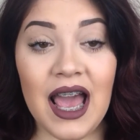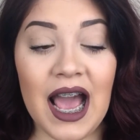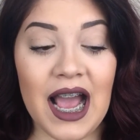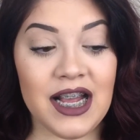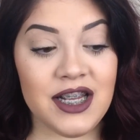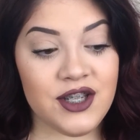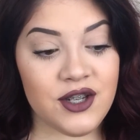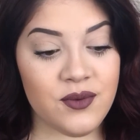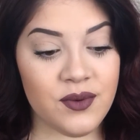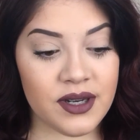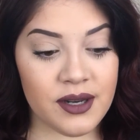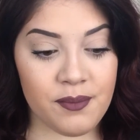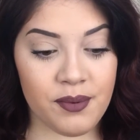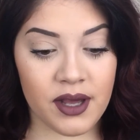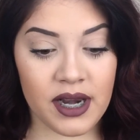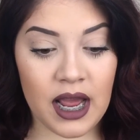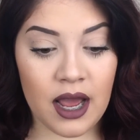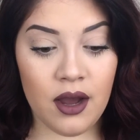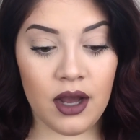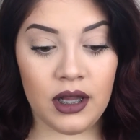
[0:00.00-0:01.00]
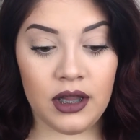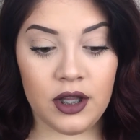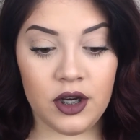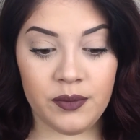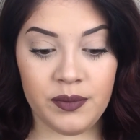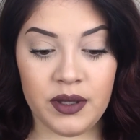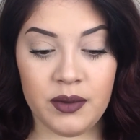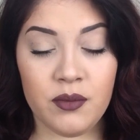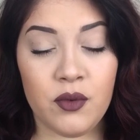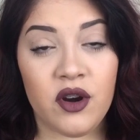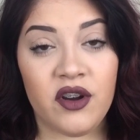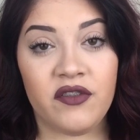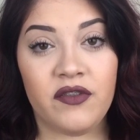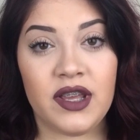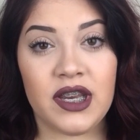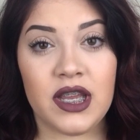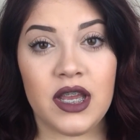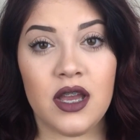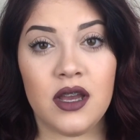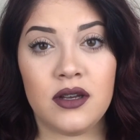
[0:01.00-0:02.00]
I do want to put out a little bit more
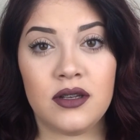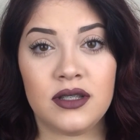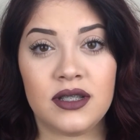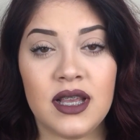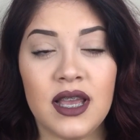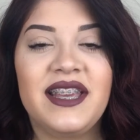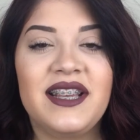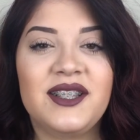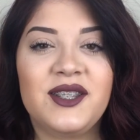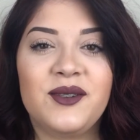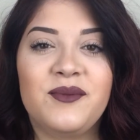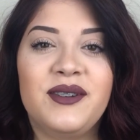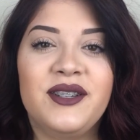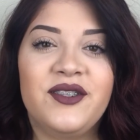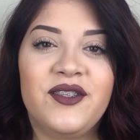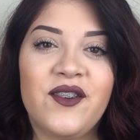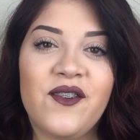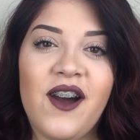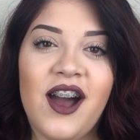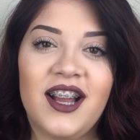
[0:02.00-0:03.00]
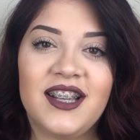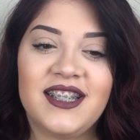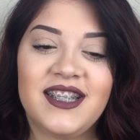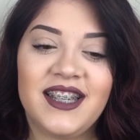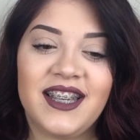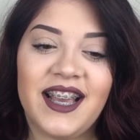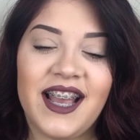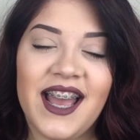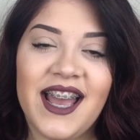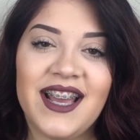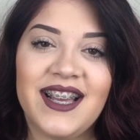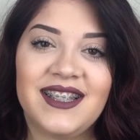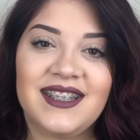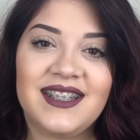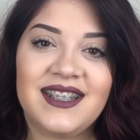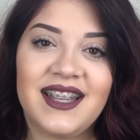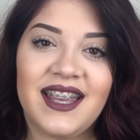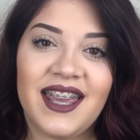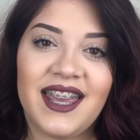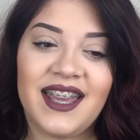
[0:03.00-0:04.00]
videos. Thanks so much for watching,
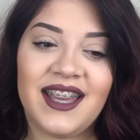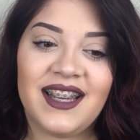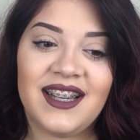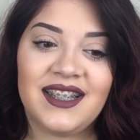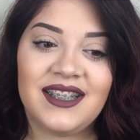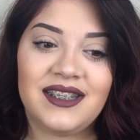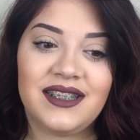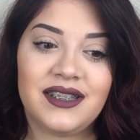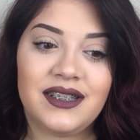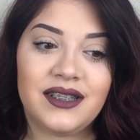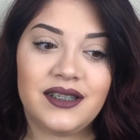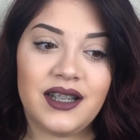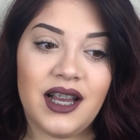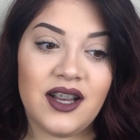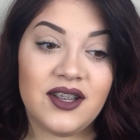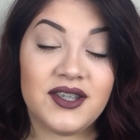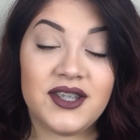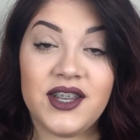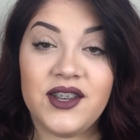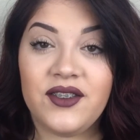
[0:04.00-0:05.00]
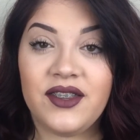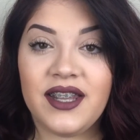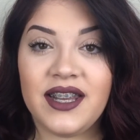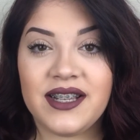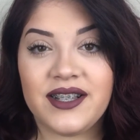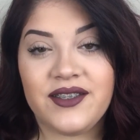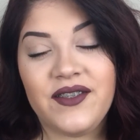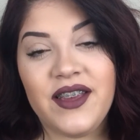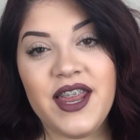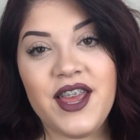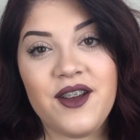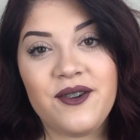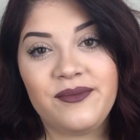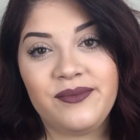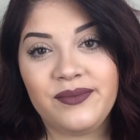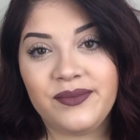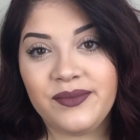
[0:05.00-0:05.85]
guys, and I'll see you in the next video.